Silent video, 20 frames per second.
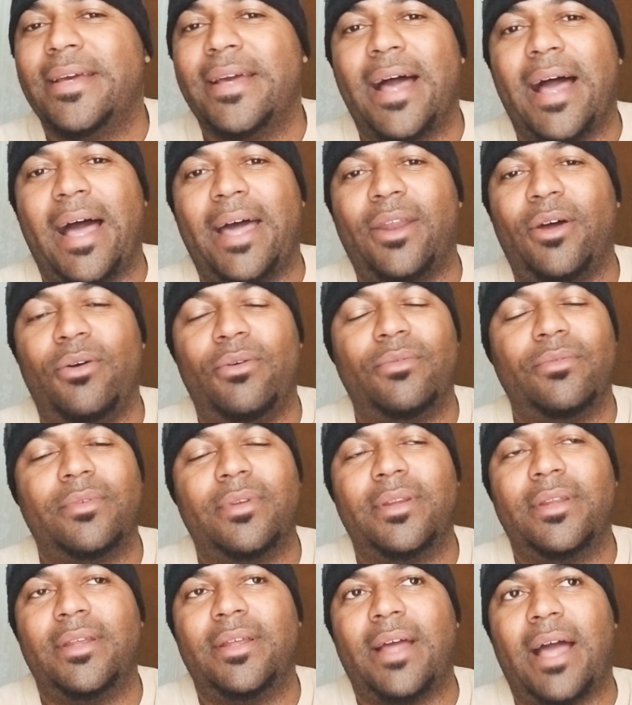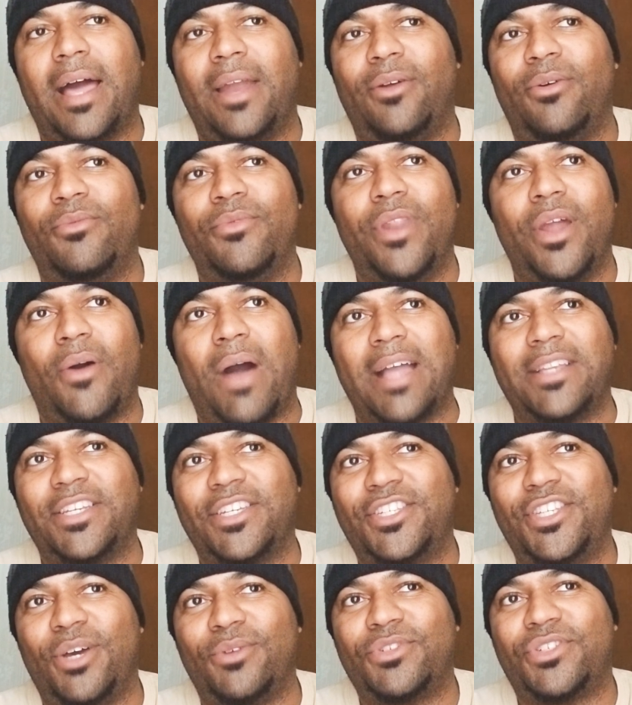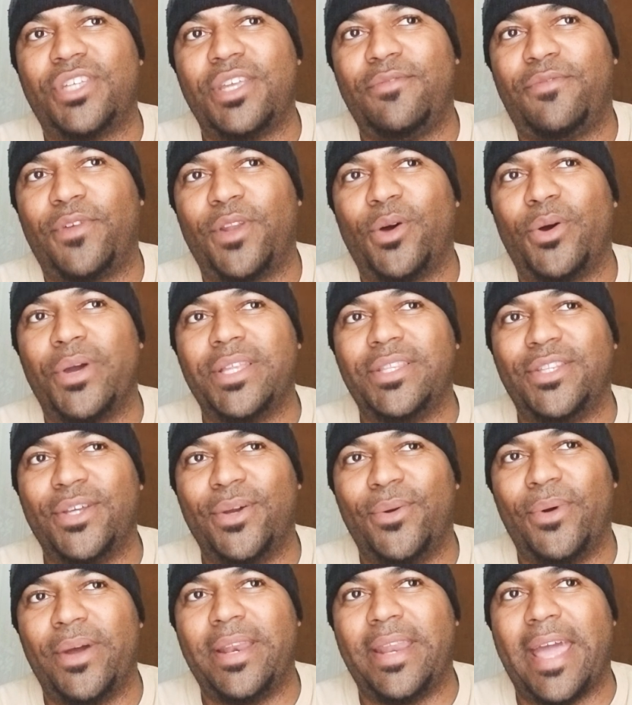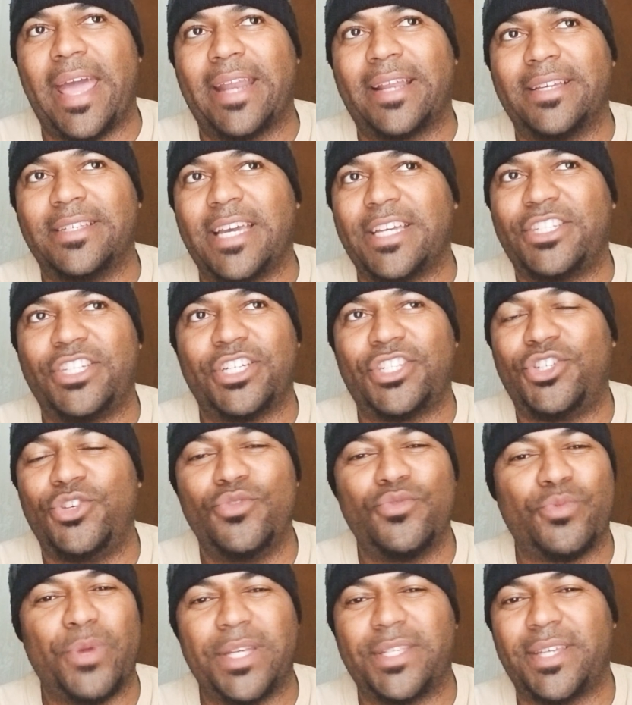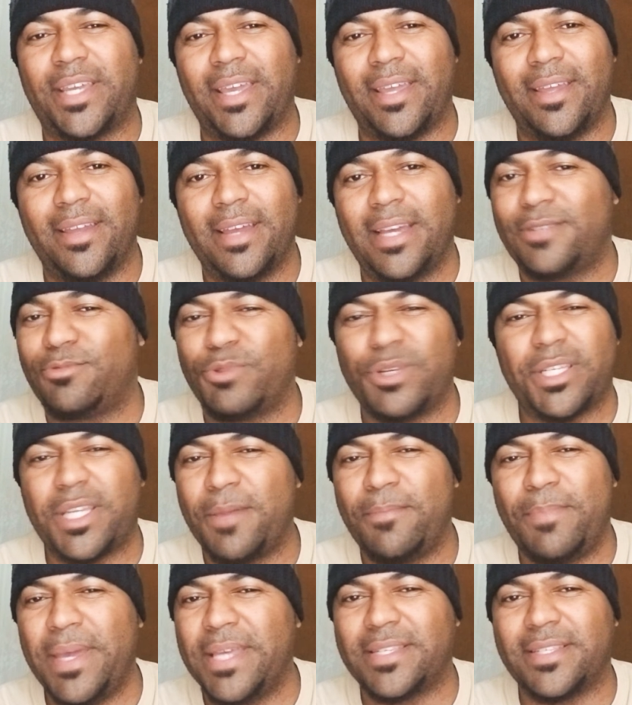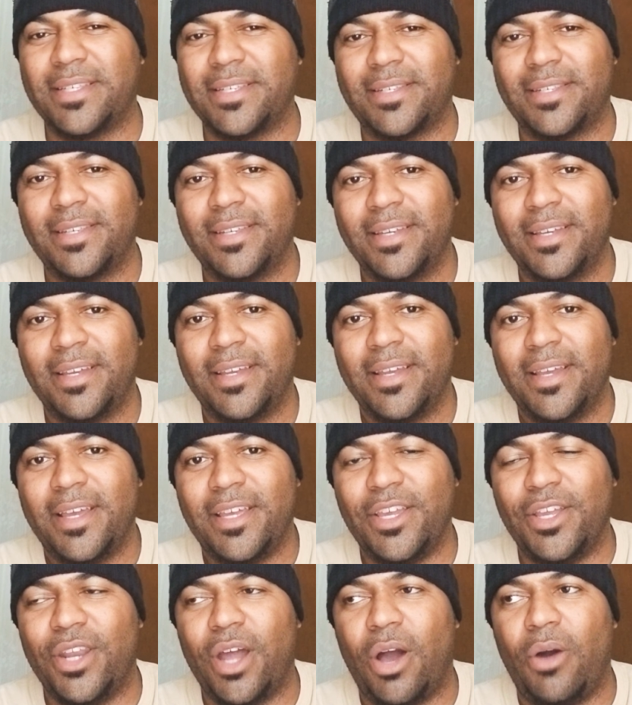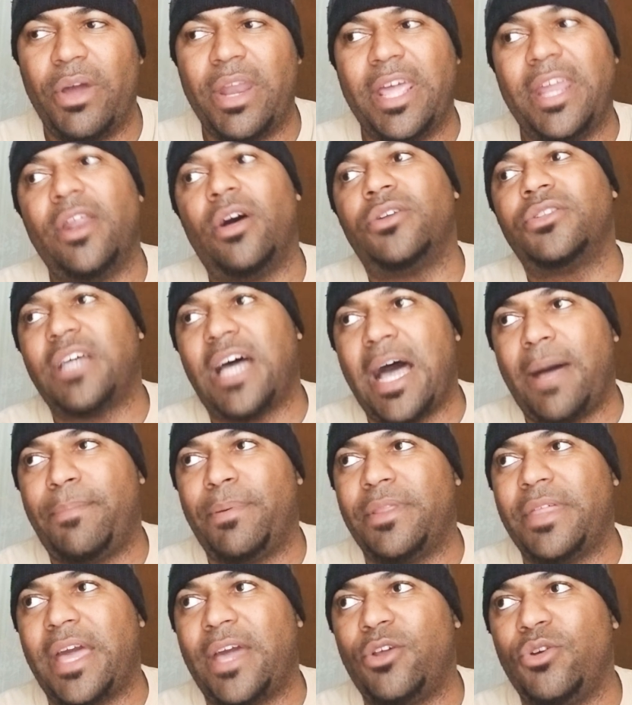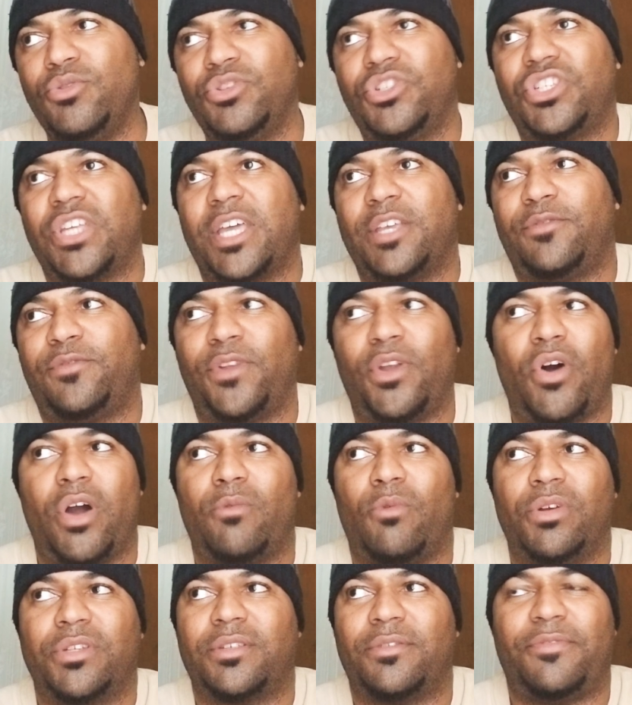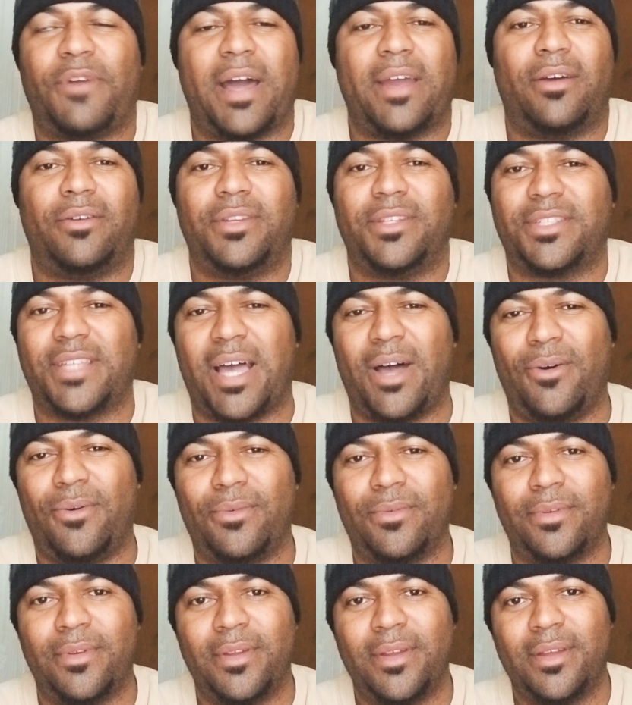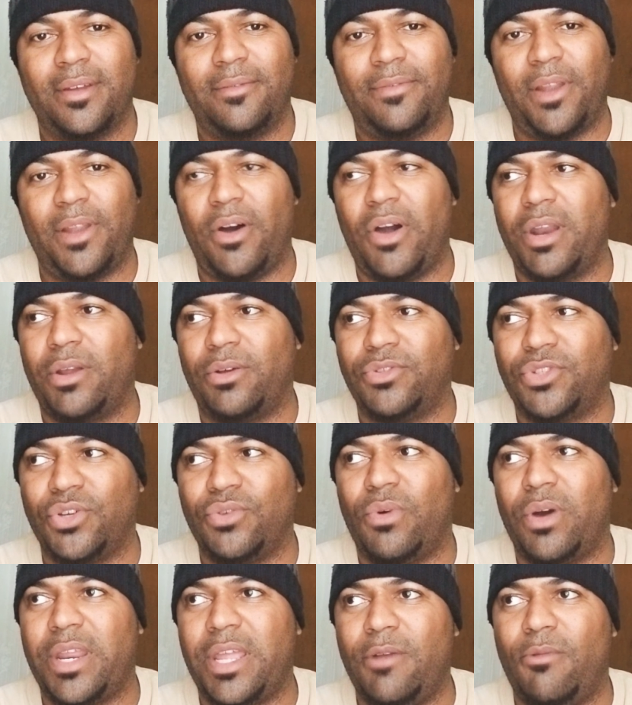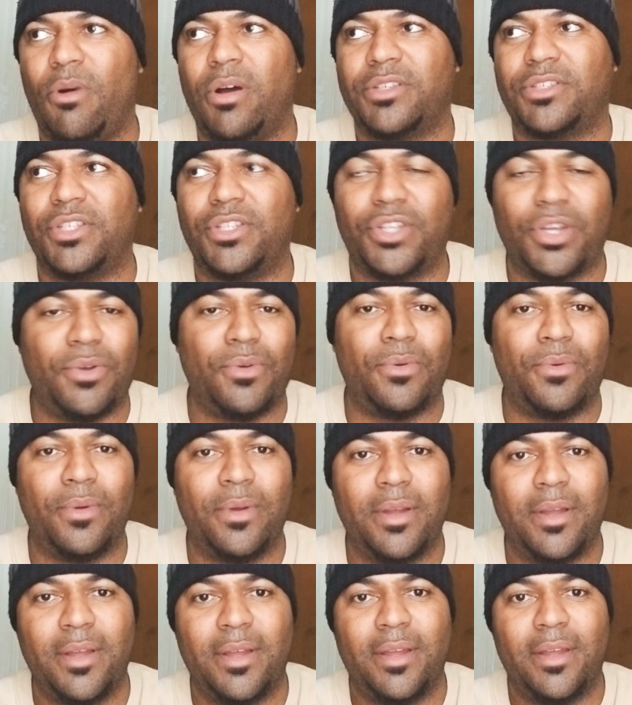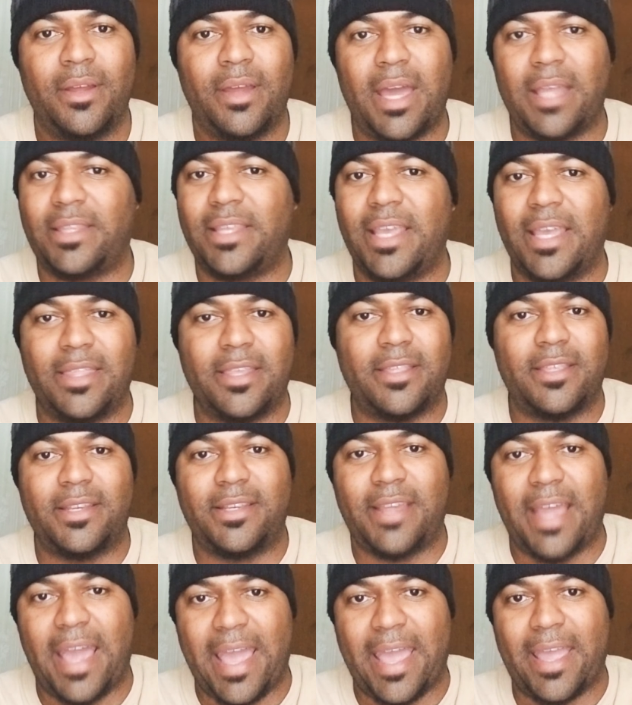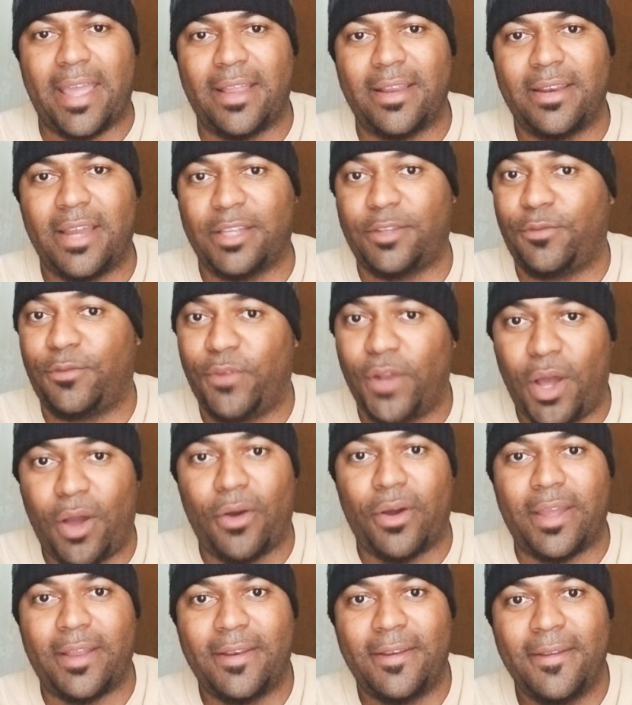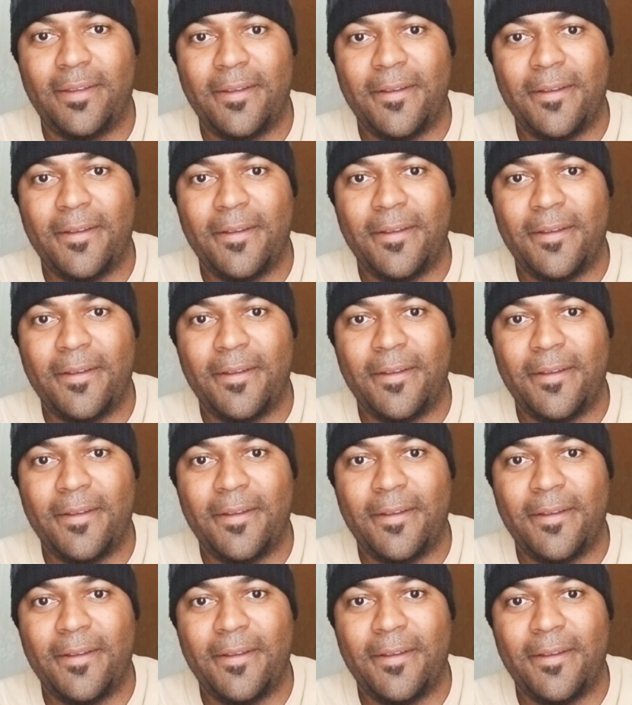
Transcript: I don't. I don't know. I just don't see Floyd doing that because that's just too risky. That's risky business. You know, and then on top of that, who says Floyd wants to fight on his own? Floyd will do what he wants to do at the end of the day. That's Floyd.